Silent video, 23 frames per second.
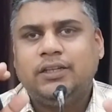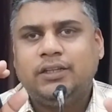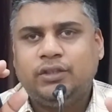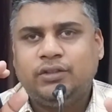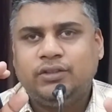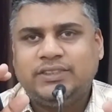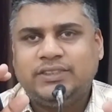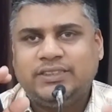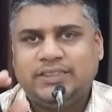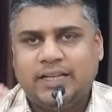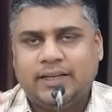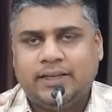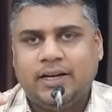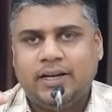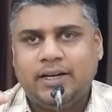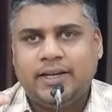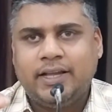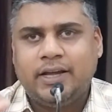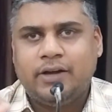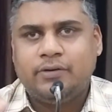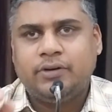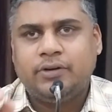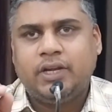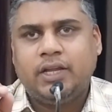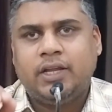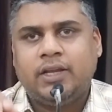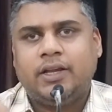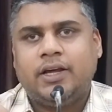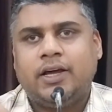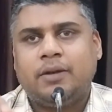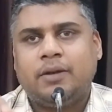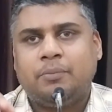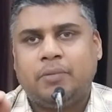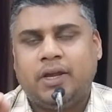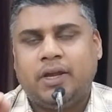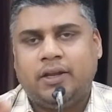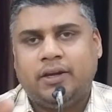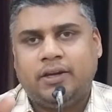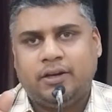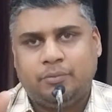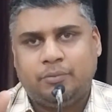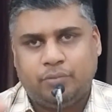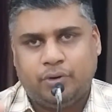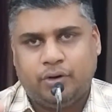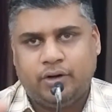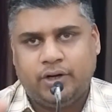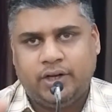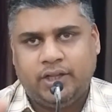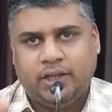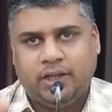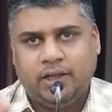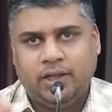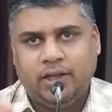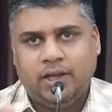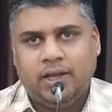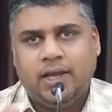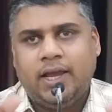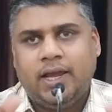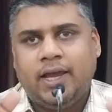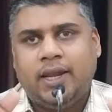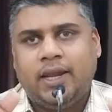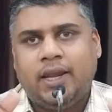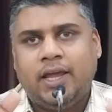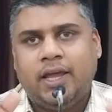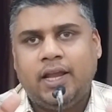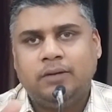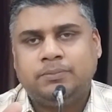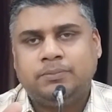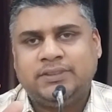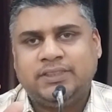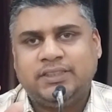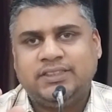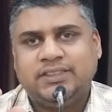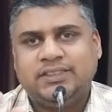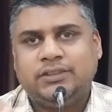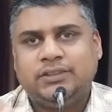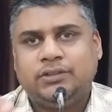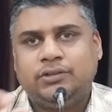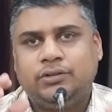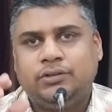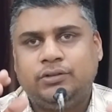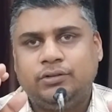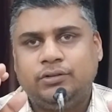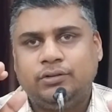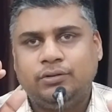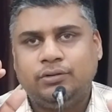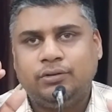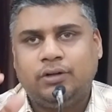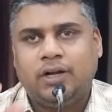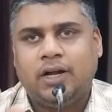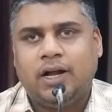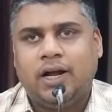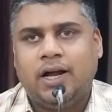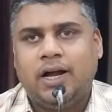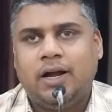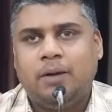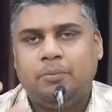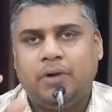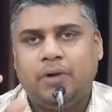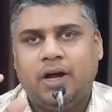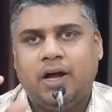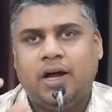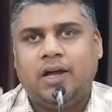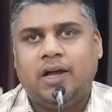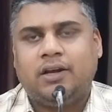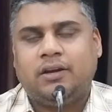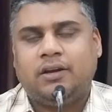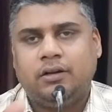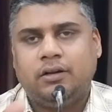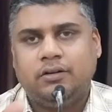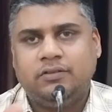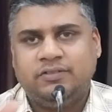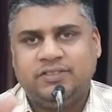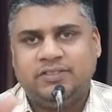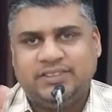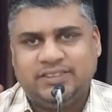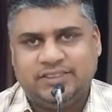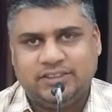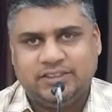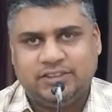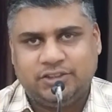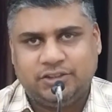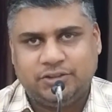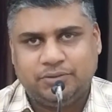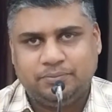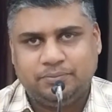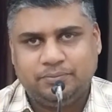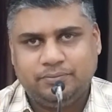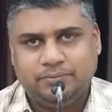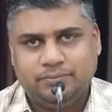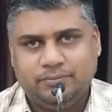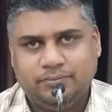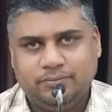to settle down in our mind and body and helps us to calm our nervous system.